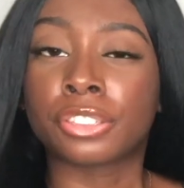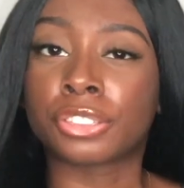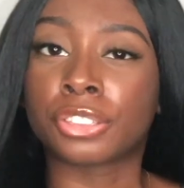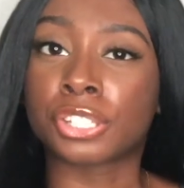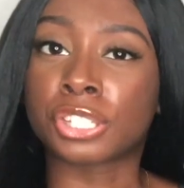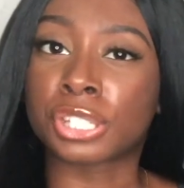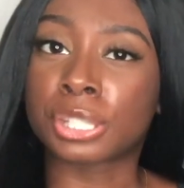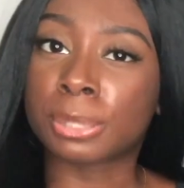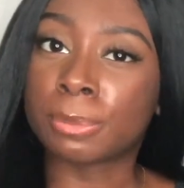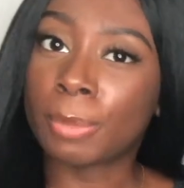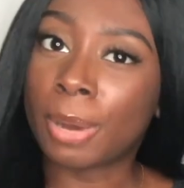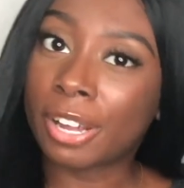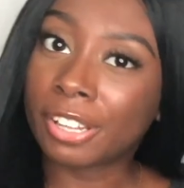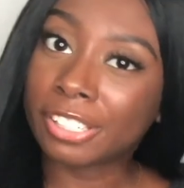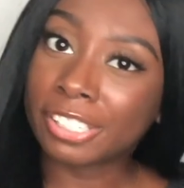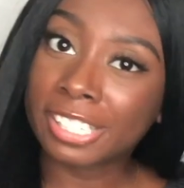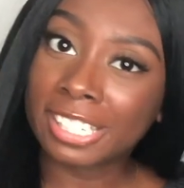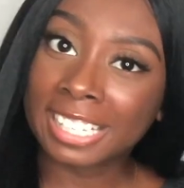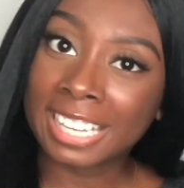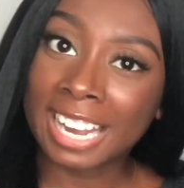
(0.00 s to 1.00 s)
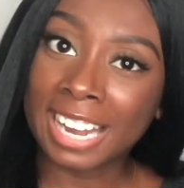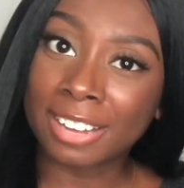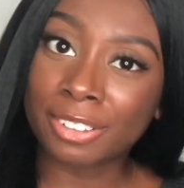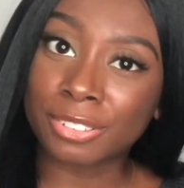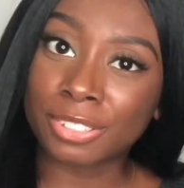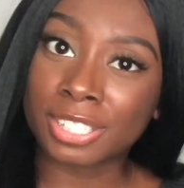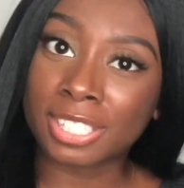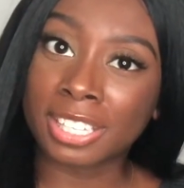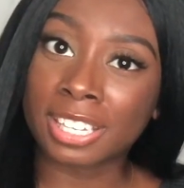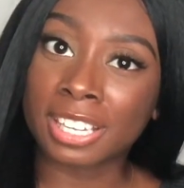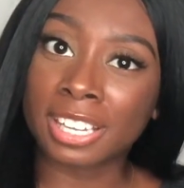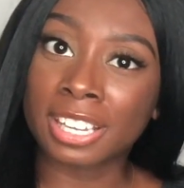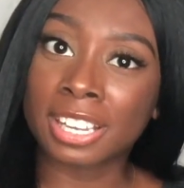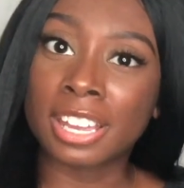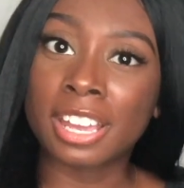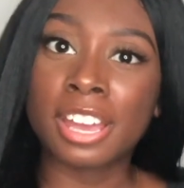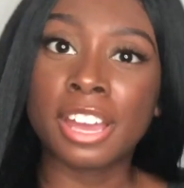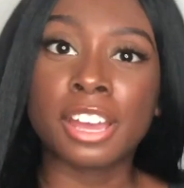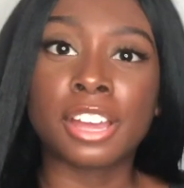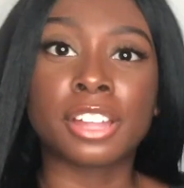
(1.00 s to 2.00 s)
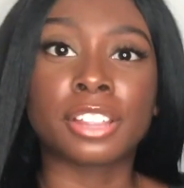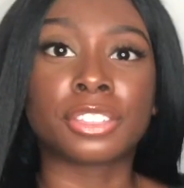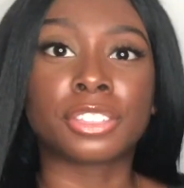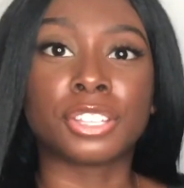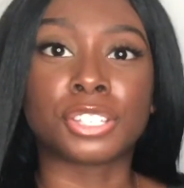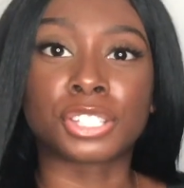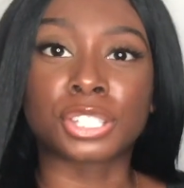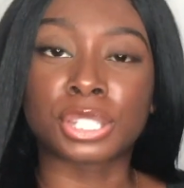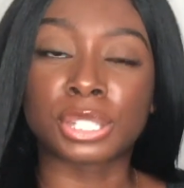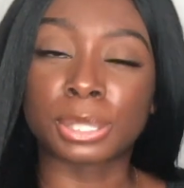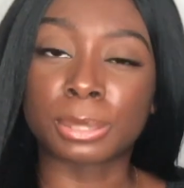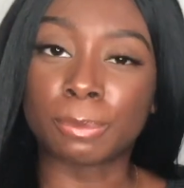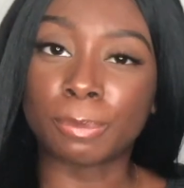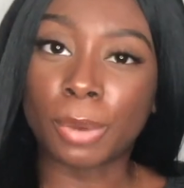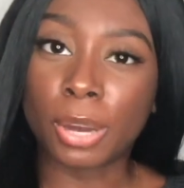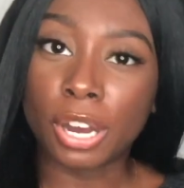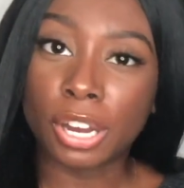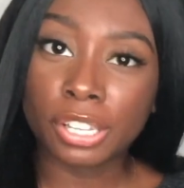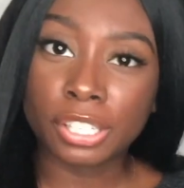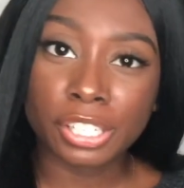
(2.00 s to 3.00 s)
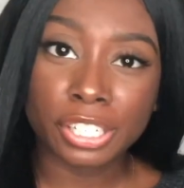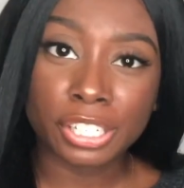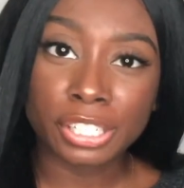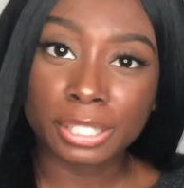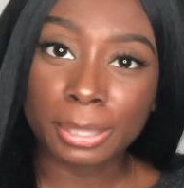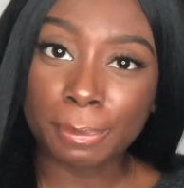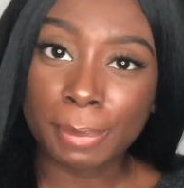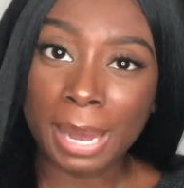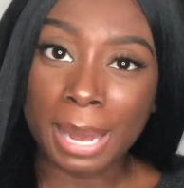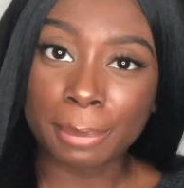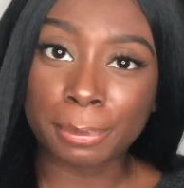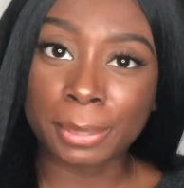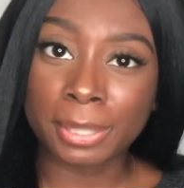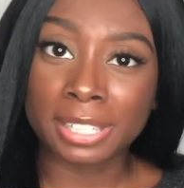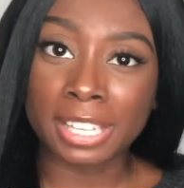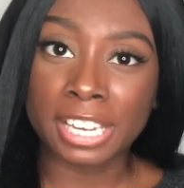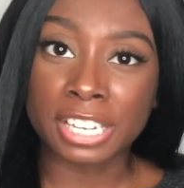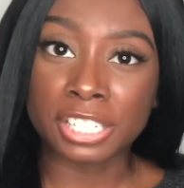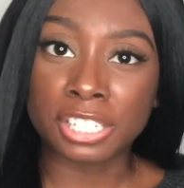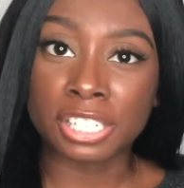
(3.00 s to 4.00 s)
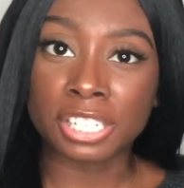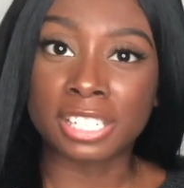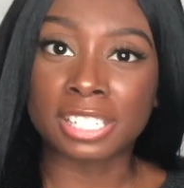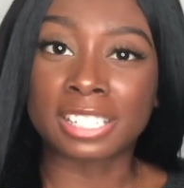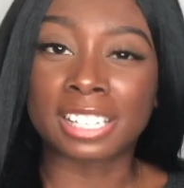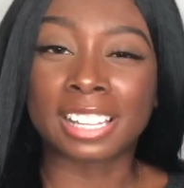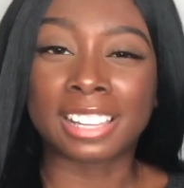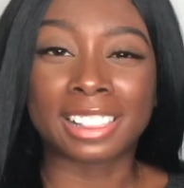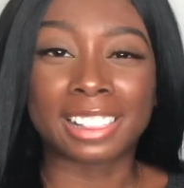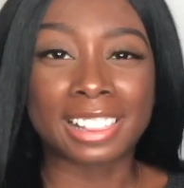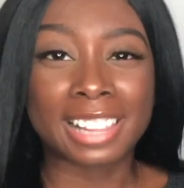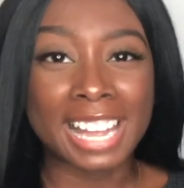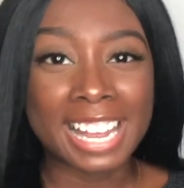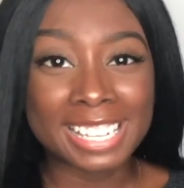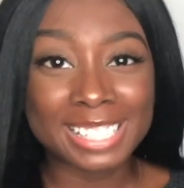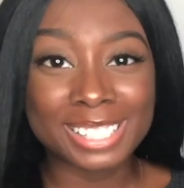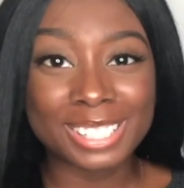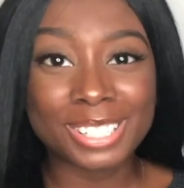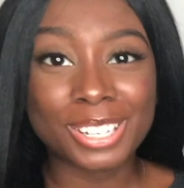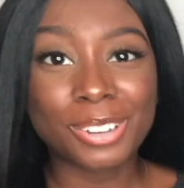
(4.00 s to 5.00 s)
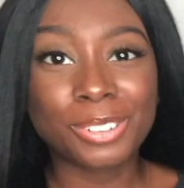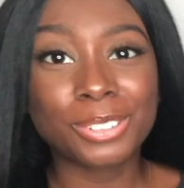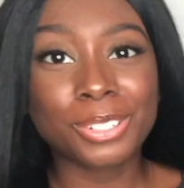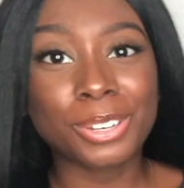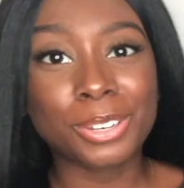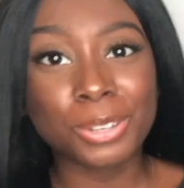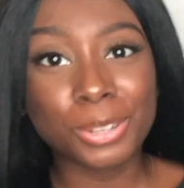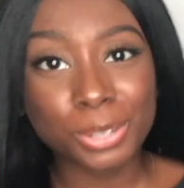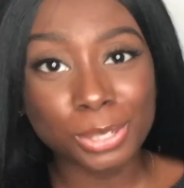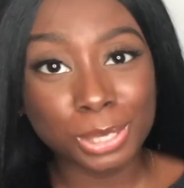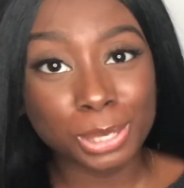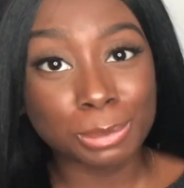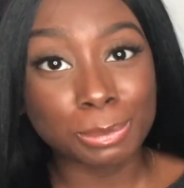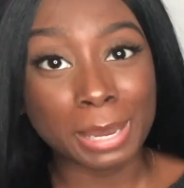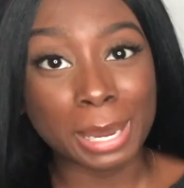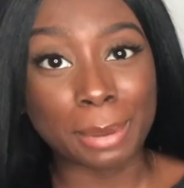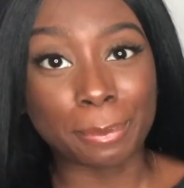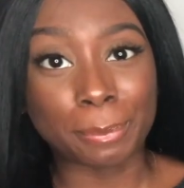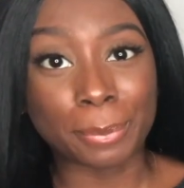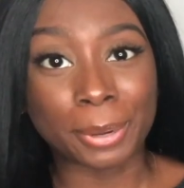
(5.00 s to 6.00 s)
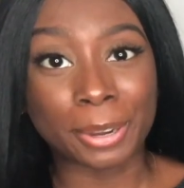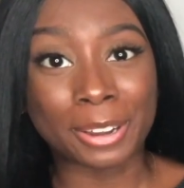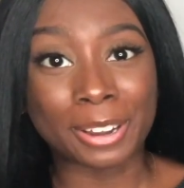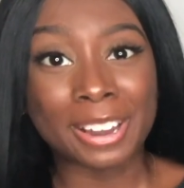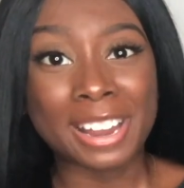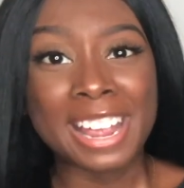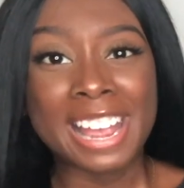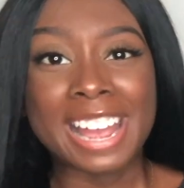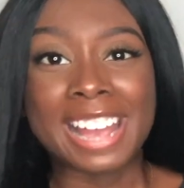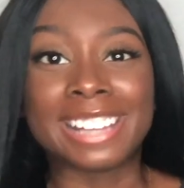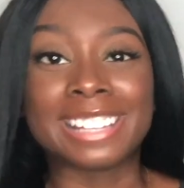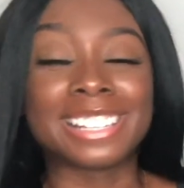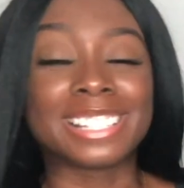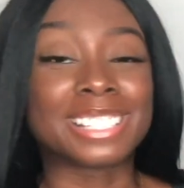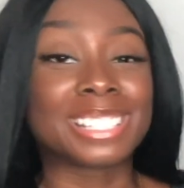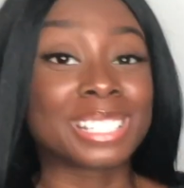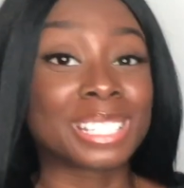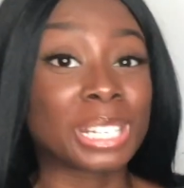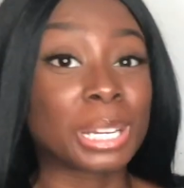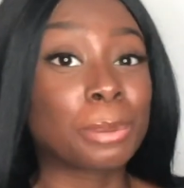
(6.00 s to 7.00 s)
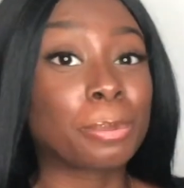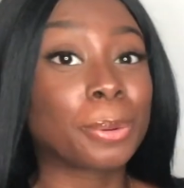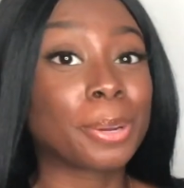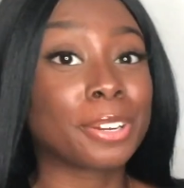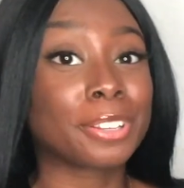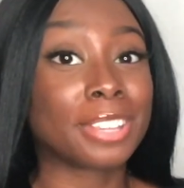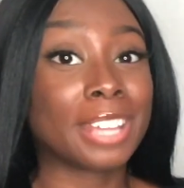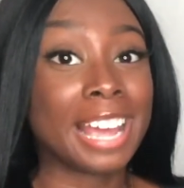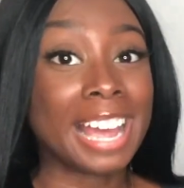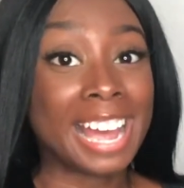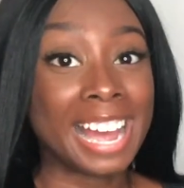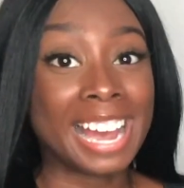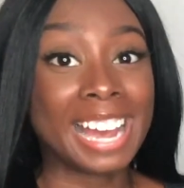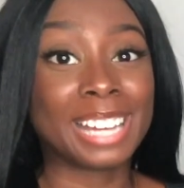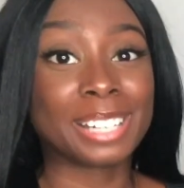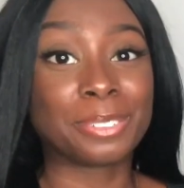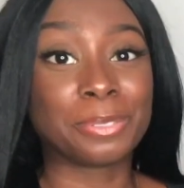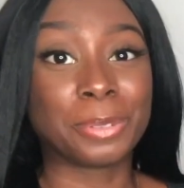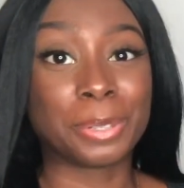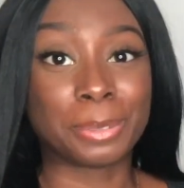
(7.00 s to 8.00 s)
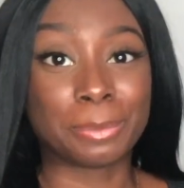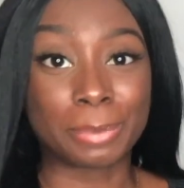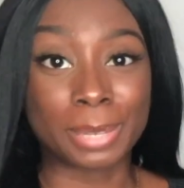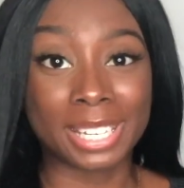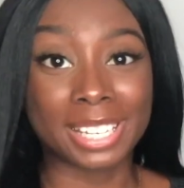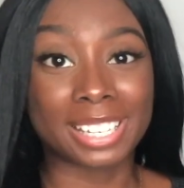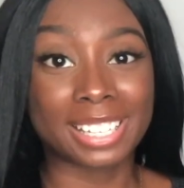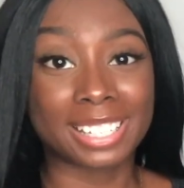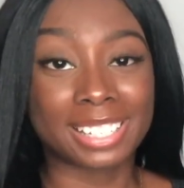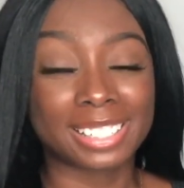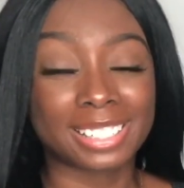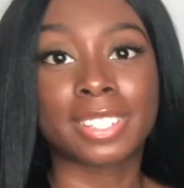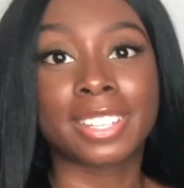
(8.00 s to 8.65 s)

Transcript: the smaller the county, the smaller the population, the less known the newspaper, and the cheaper the ad would be.